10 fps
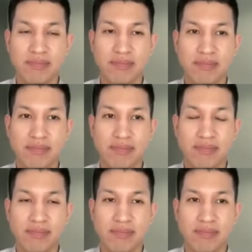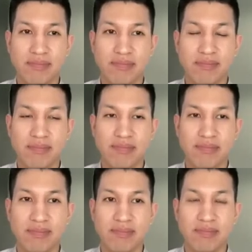
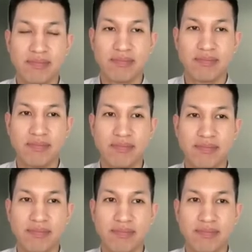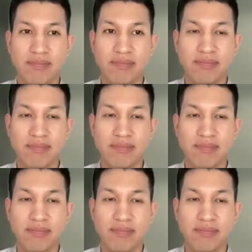(silent)